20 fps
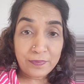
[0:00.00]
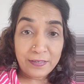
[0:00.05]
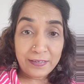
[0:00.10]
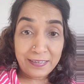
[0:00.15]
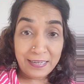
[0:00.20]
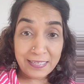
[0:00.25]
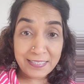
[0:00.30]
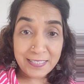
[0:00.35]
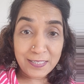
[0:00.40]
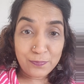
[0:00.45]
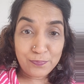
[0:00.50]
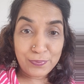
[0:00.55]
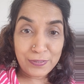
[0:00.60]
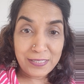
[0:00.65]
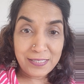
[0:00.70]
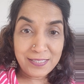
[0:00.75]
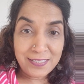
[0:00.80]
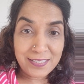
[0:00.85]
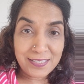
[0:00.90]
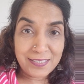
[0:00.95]

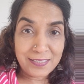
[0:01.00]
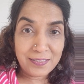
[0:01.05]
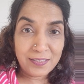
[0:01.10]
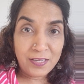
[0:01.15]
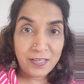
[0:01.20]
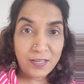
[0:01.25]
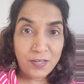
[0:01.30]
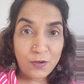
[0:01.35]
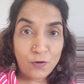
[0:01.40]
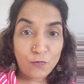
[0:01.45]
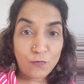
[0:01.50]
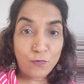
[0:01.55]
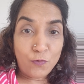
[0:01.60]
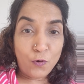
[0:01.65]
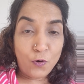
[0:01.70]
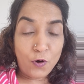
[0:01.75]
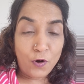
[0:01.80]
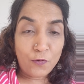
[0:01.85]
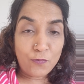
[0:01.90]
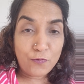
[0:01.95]
recipes
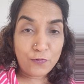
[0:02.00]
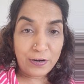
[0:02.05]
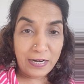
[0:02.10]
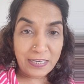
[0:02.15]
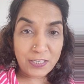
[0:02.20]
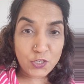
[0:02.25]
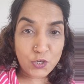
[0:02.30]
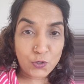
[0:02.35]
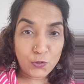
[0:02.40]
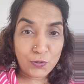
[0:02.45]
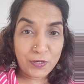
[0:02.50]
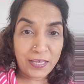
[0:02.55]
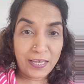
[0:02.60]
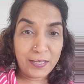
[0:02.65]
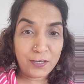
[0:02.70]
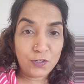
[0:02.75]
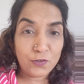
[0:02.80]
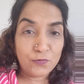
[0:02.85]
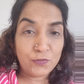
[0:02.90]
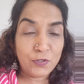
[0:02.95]
for fresh
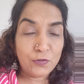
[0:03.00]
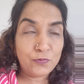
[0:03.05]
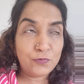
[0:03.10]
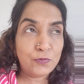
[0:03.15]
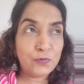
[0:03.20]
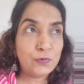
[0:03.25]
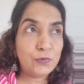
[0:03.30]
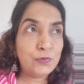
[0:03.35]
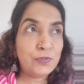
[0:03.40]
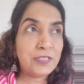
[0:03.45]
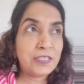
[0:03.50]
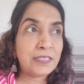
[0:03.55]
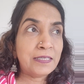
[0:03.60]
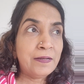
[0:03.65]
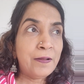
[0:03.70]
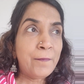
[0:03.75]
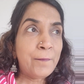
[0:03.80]
cooking of the food.